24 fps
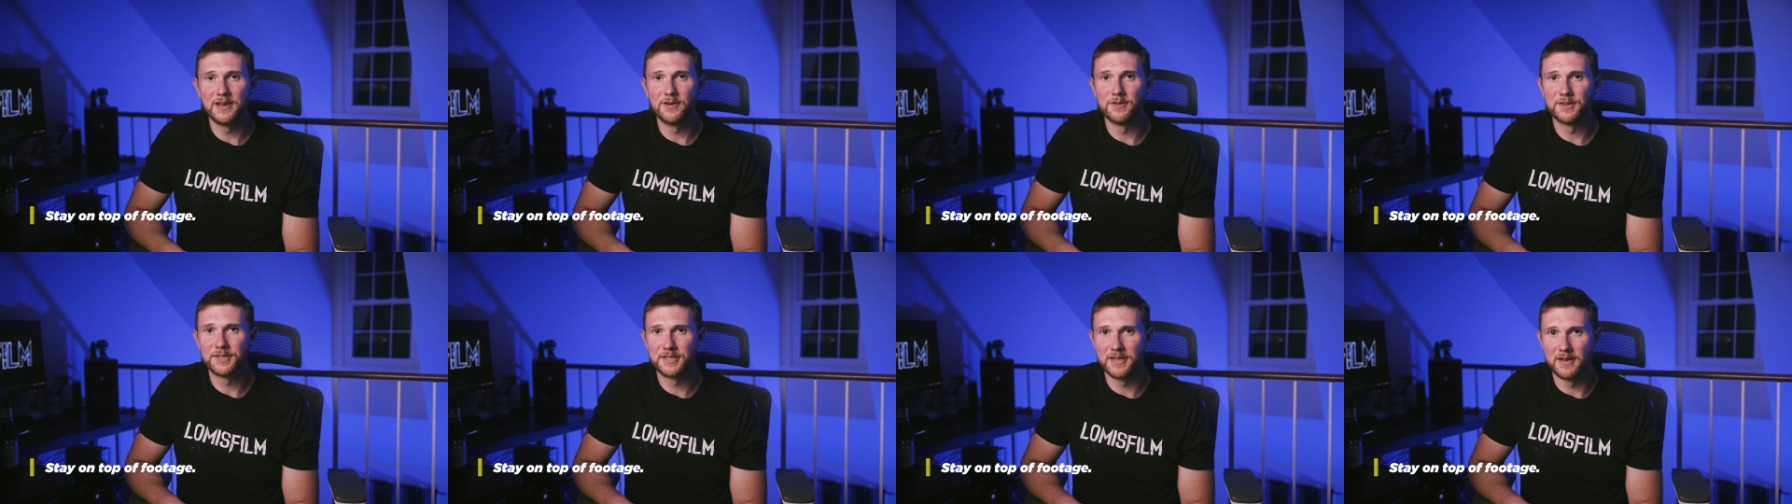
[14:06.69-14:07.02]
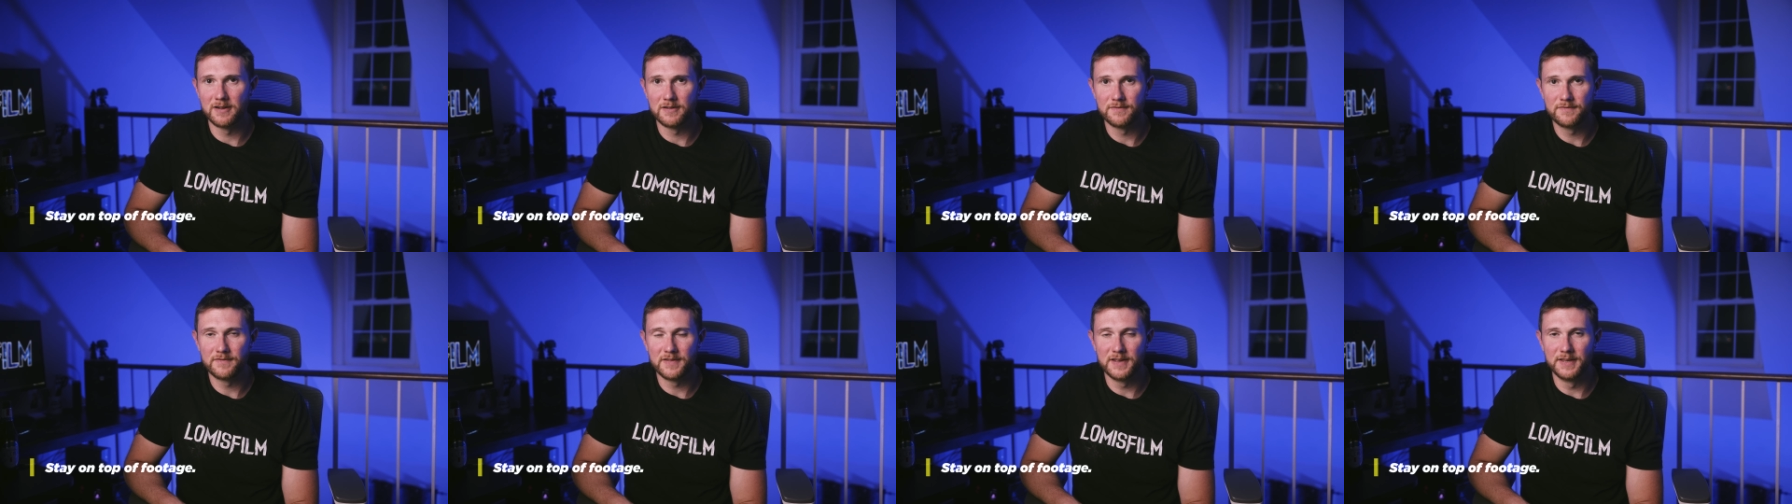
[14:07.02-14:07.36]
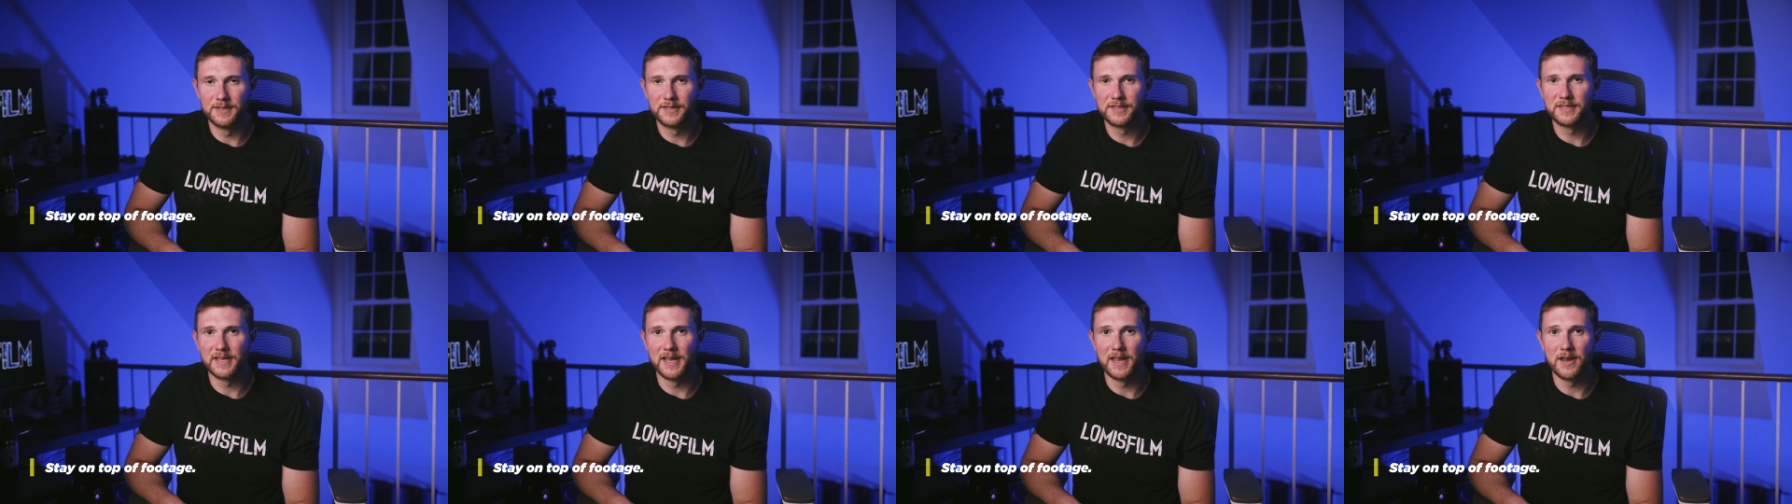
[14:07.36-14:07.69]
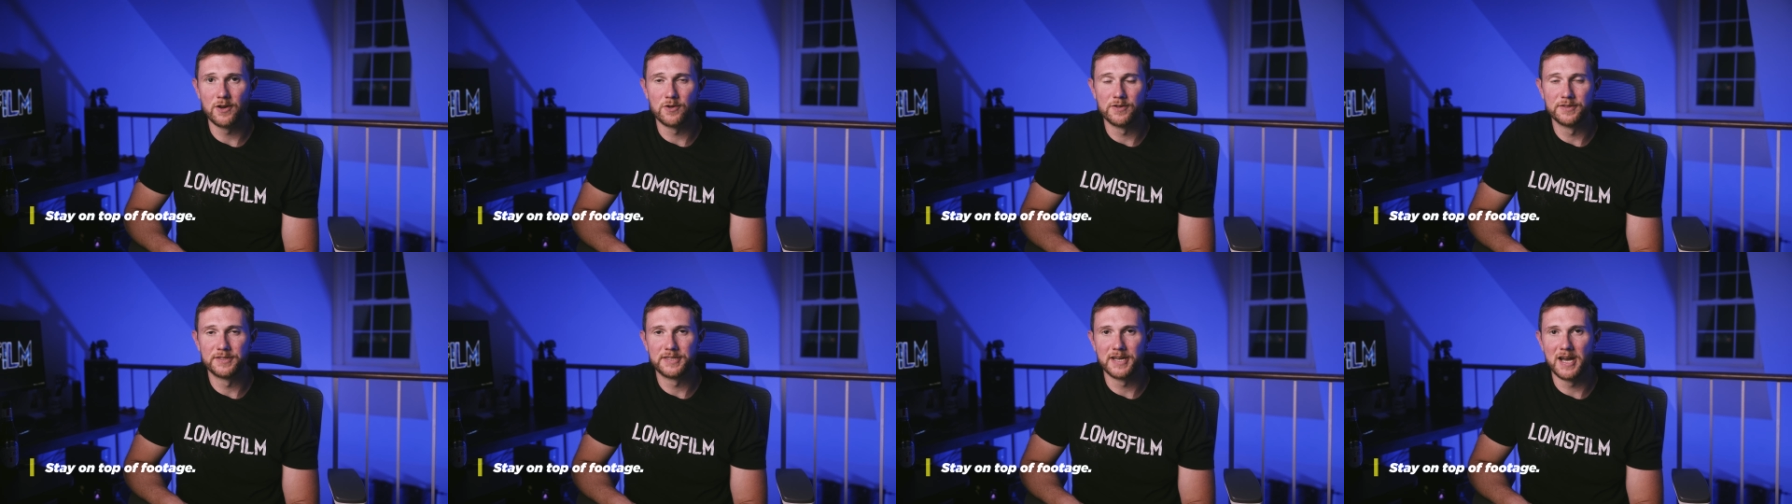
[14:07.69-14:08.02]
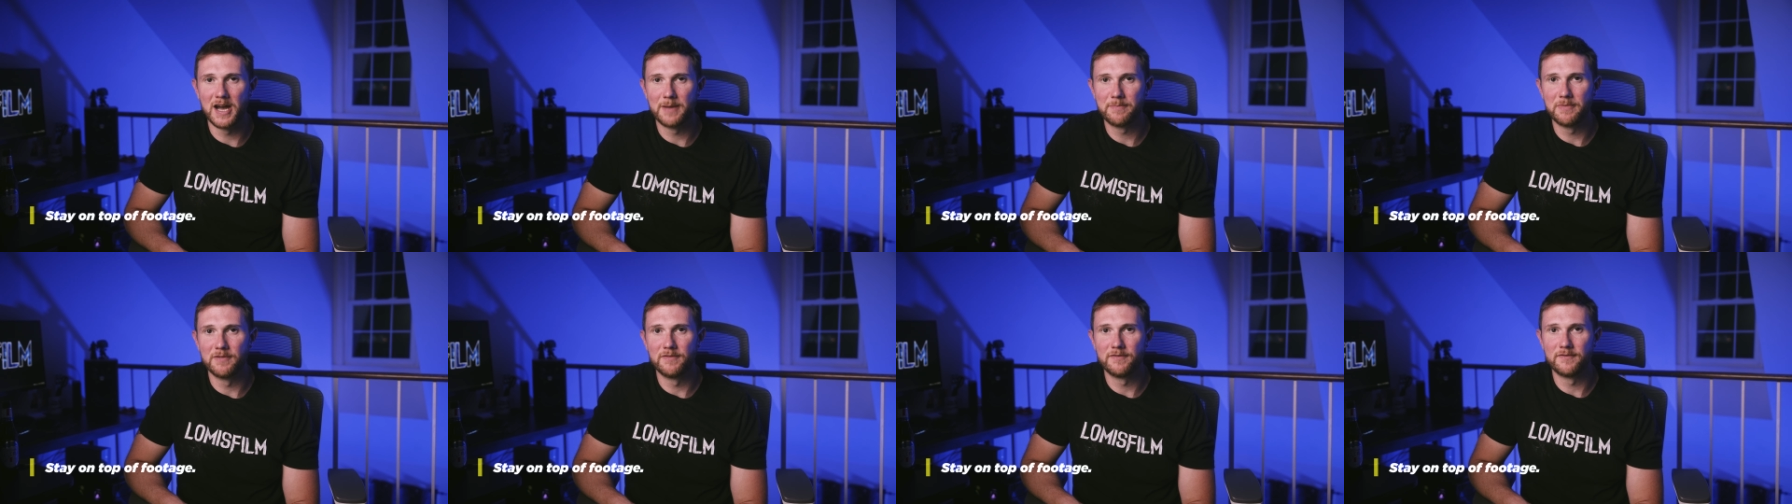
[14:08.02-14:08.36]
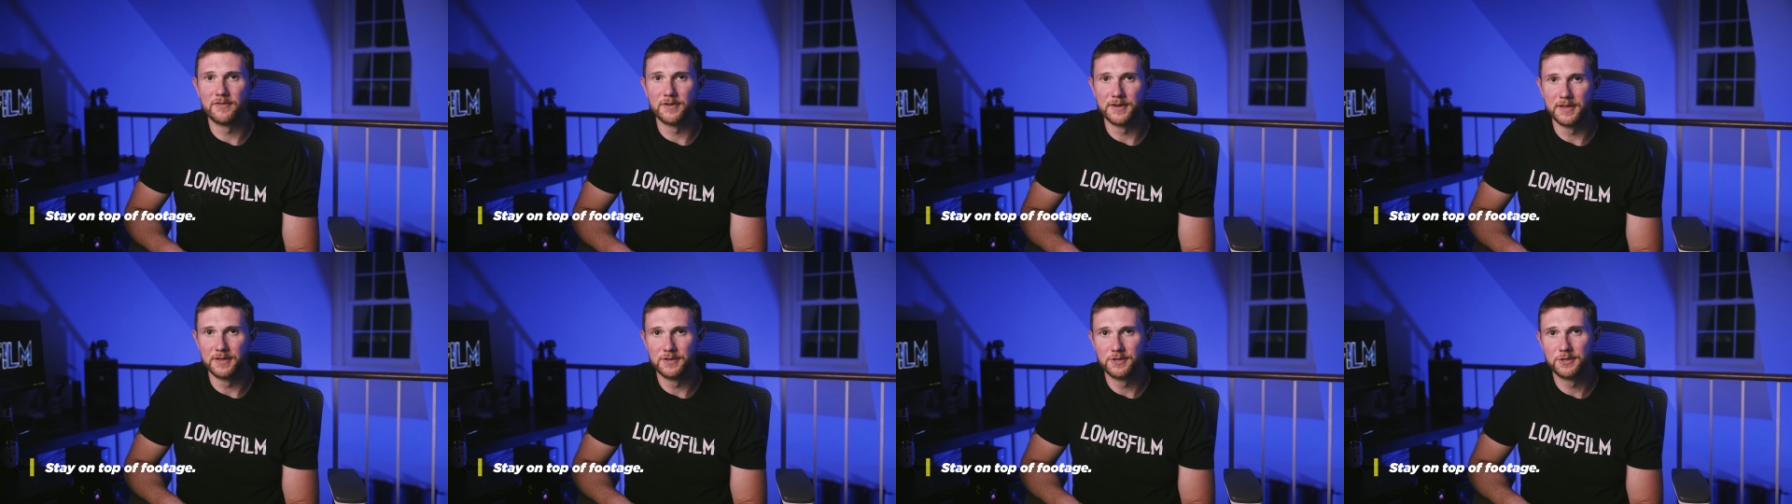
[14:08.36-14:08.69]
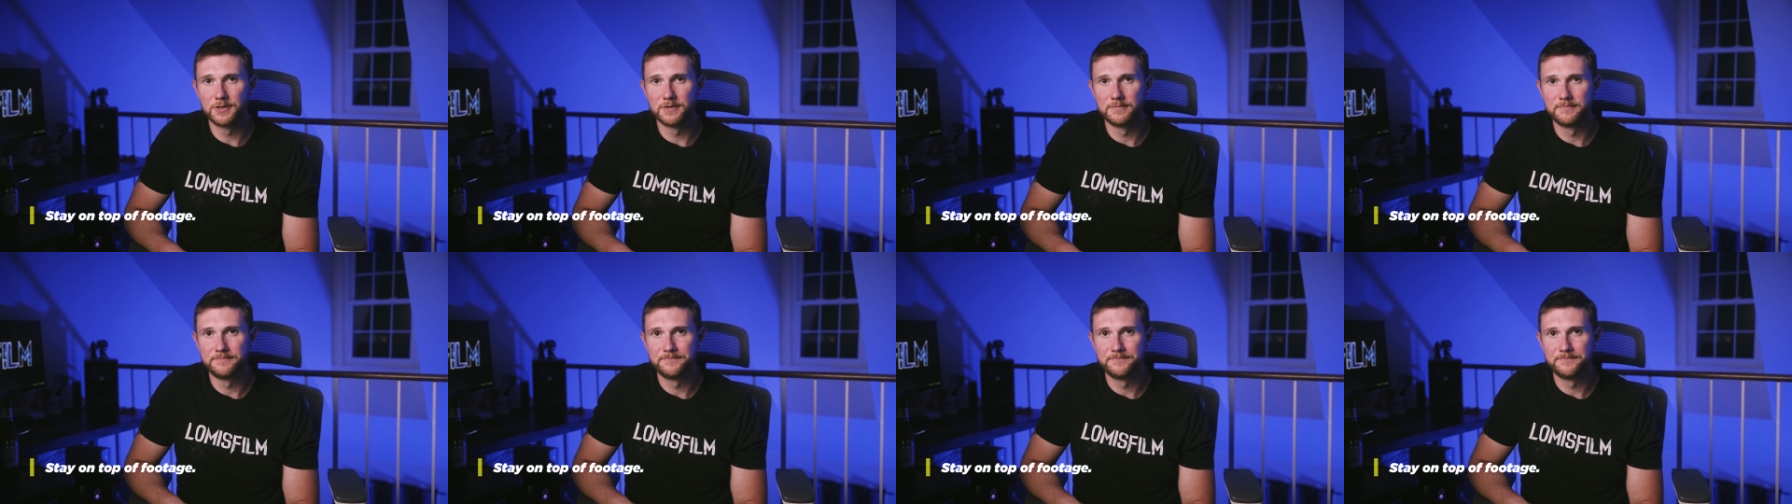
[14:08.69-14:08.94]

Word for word: yourself, is staying on top of footage.